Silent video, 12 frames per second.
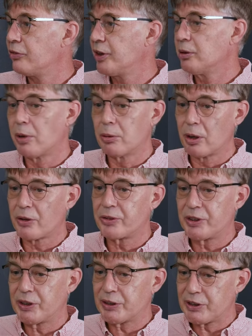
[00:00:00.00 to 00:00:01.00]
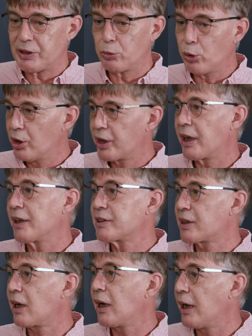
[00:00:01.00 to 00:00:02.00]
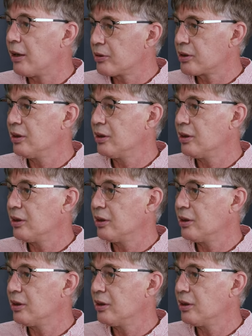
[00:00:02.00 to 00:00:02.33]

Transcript: via Mobile 360 WorkX Cloud